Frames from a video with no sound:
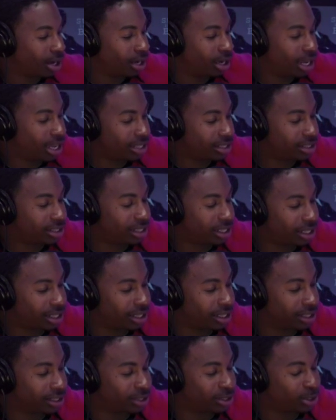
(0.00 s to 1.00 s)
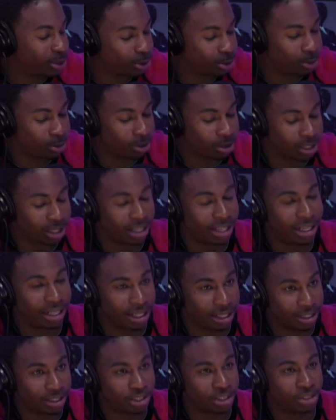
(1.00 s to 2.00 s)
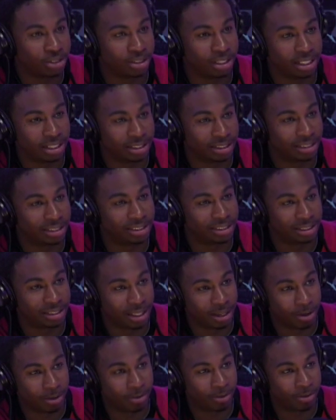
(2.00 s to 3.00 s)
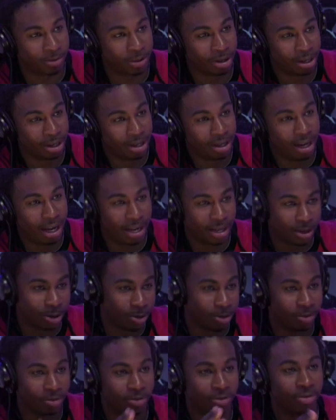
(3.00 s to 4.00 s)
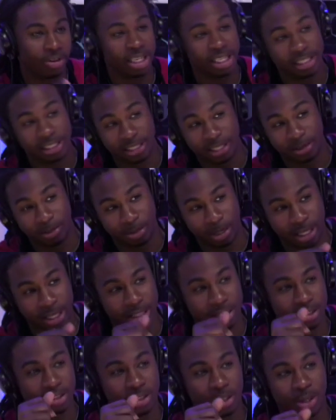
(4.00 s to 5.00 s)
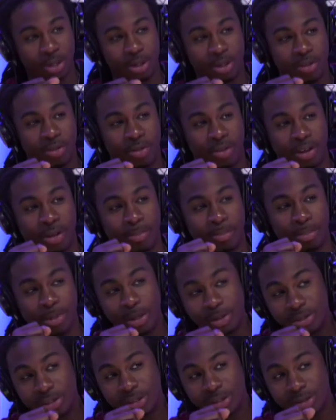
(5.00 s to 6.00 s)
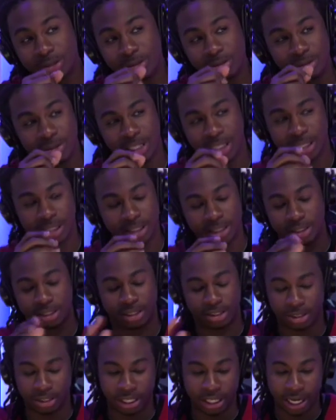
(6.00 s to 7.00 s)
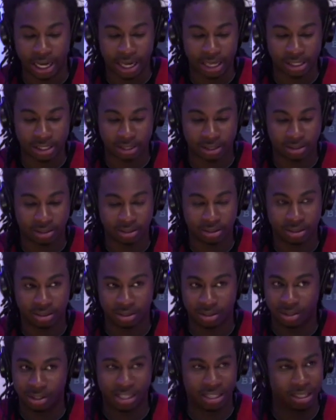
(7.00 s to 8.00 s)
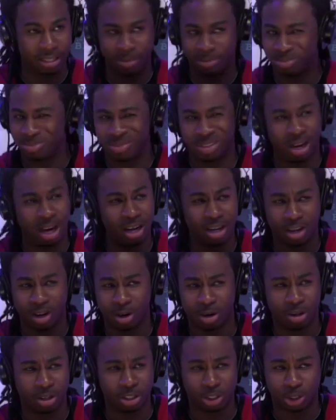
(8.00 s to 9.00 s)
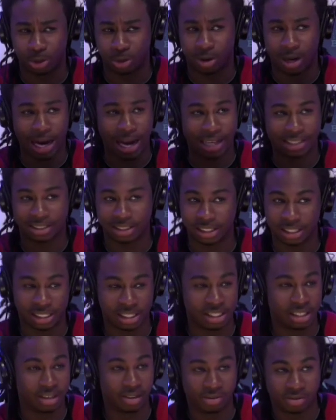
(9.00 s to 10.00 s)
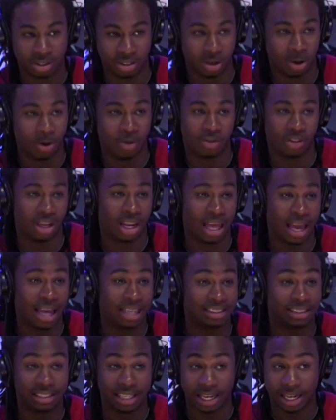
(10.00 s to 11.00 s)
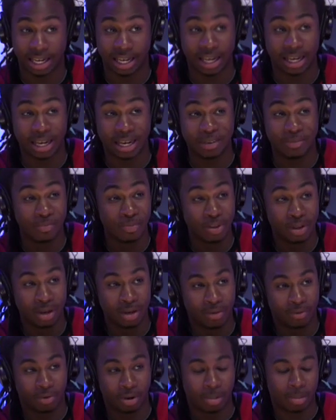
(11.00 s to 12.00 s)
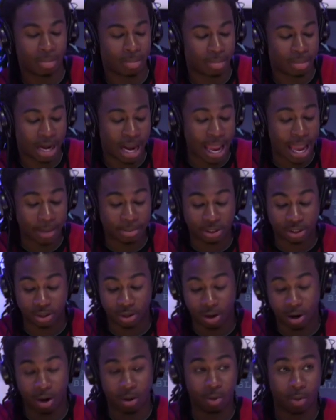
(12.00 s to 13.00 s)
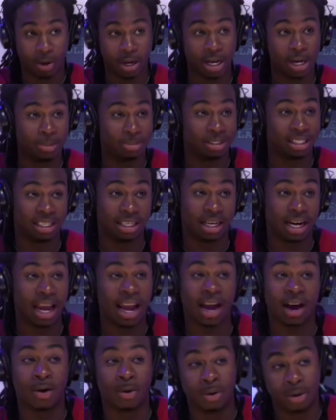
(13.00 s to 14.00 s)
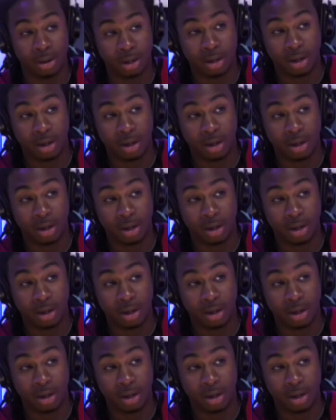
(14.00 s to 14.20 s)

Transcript: Let's get into the industry itself and your vision because the musical industry has eh, undergone a drastic shift over mm-hmm. the last decade from Napster all the way up to now